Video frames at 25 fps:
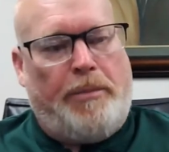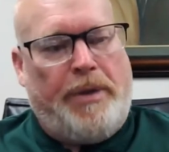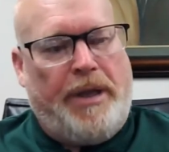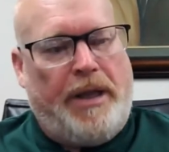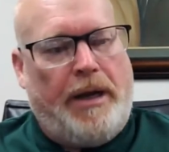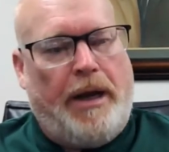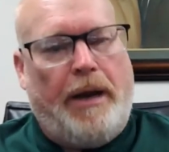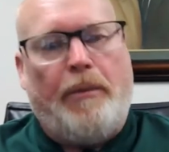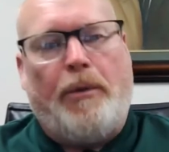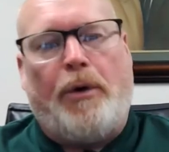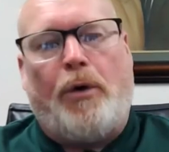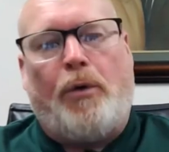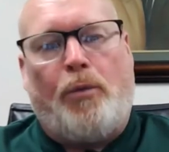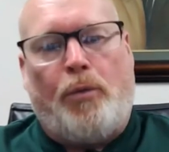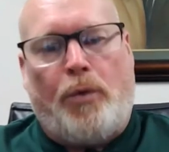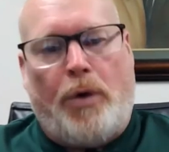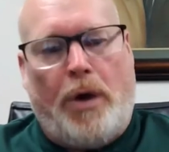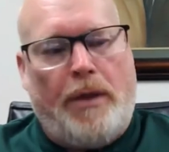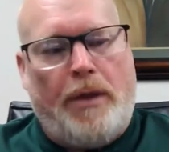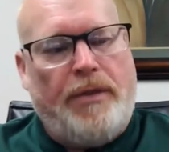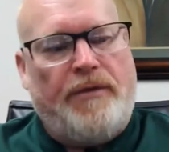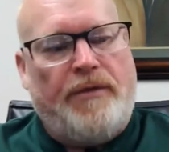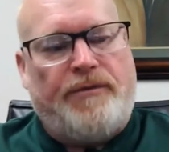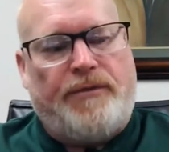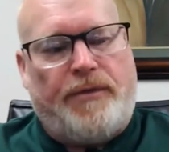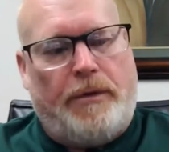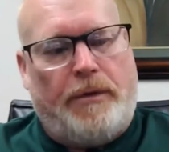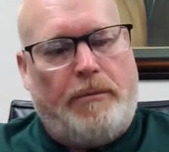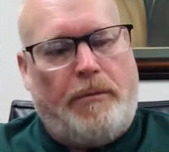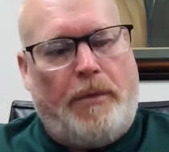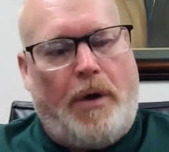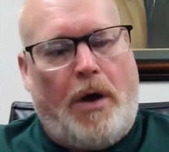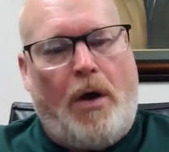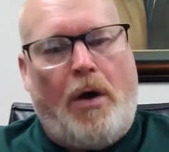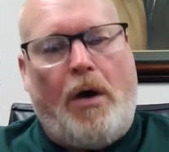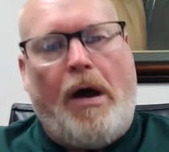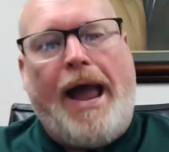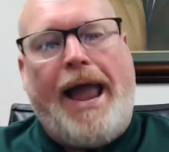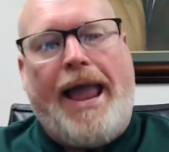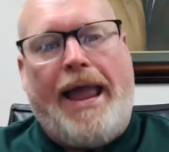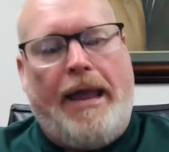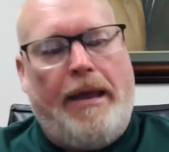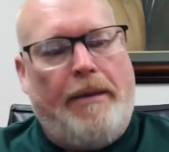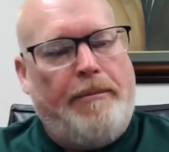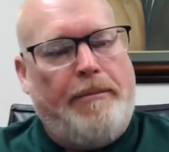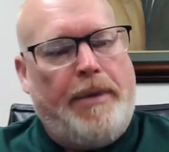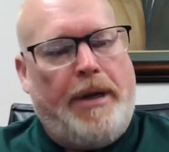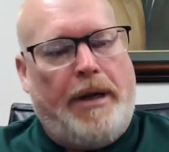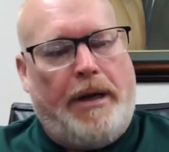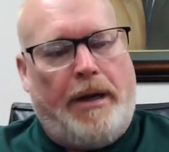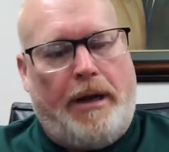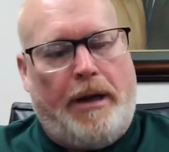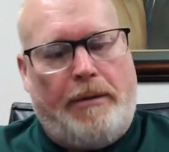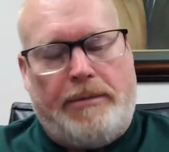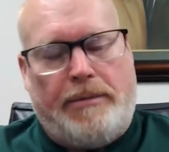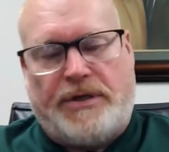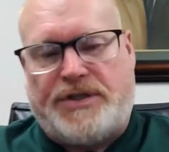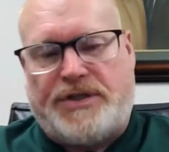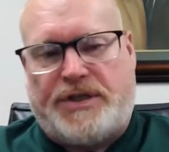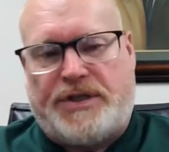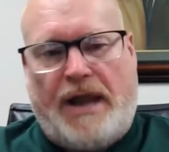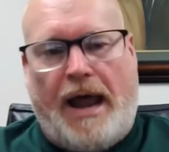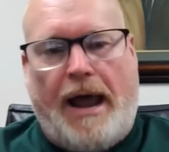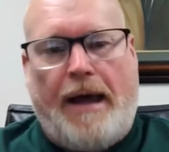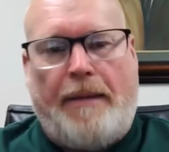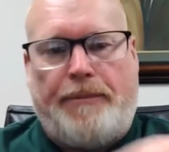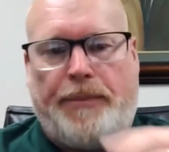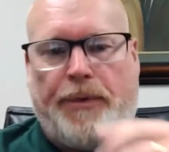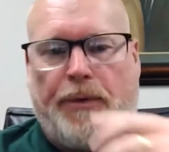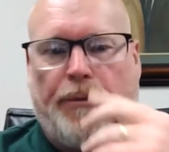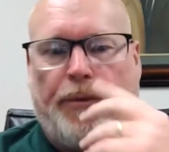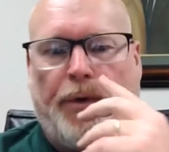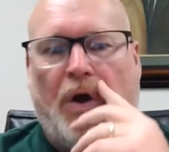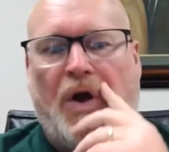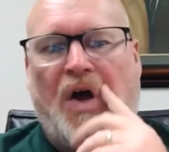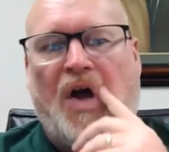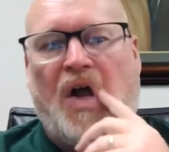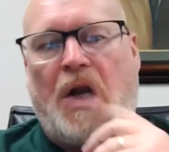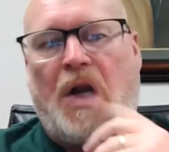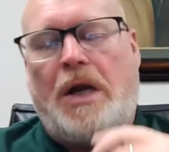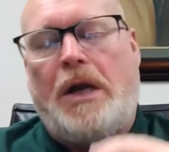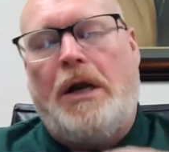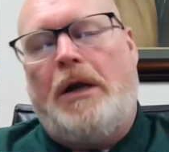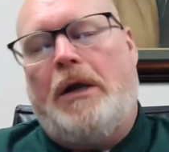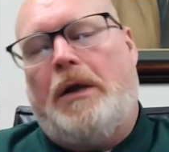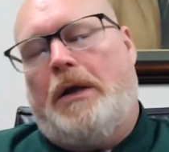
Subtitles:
being able to run the football and being able to stop the run.